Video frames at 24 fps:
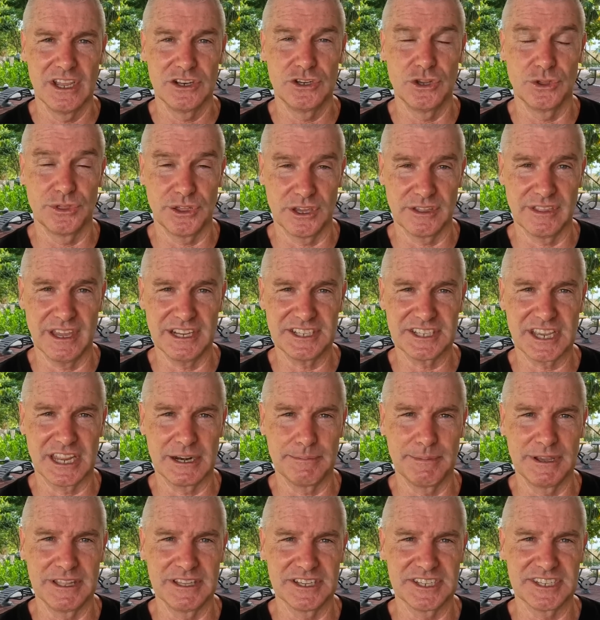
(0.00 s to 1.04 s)
Do you think that's
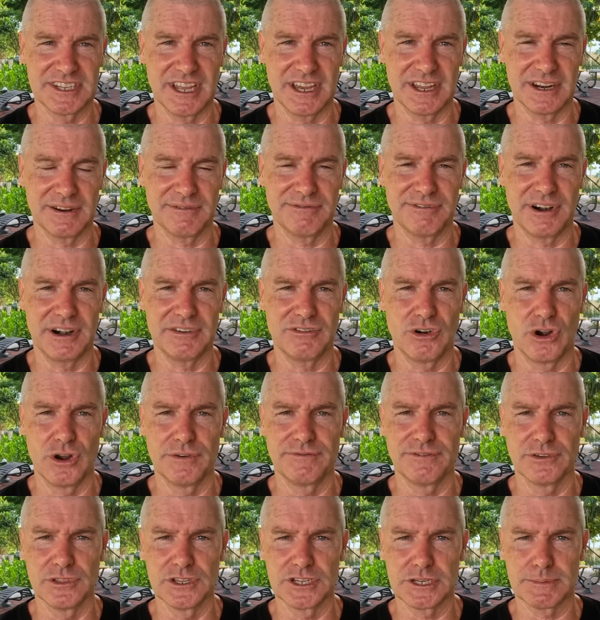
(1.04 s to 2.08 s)
going to be the starting front row
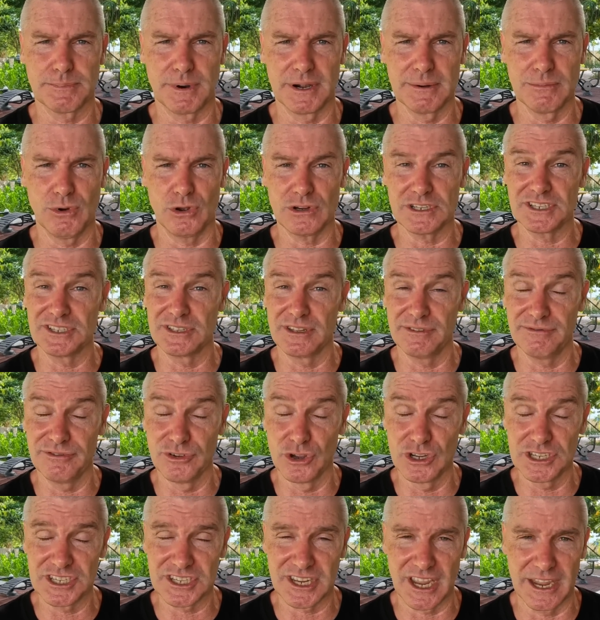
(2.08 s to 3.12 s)
for the Springboks in the
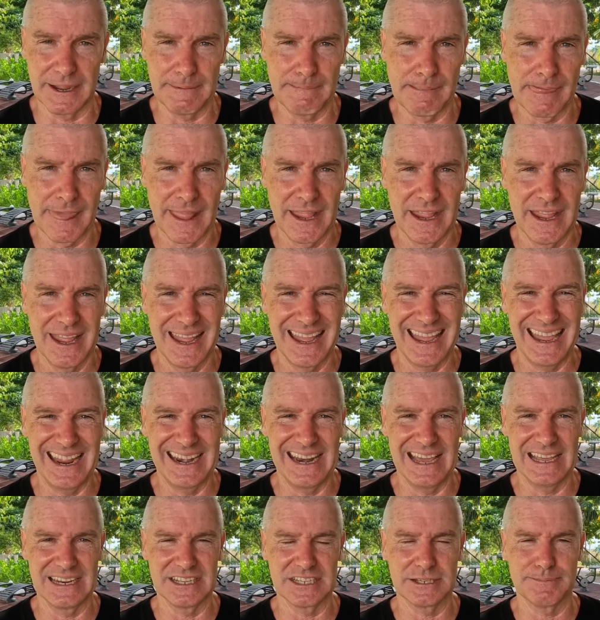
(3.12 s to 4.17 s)
first game
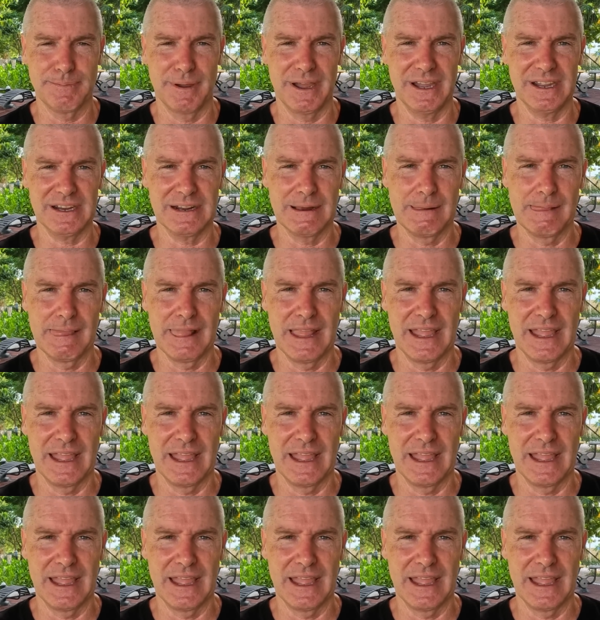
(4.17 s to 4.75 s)
at Ellis Park?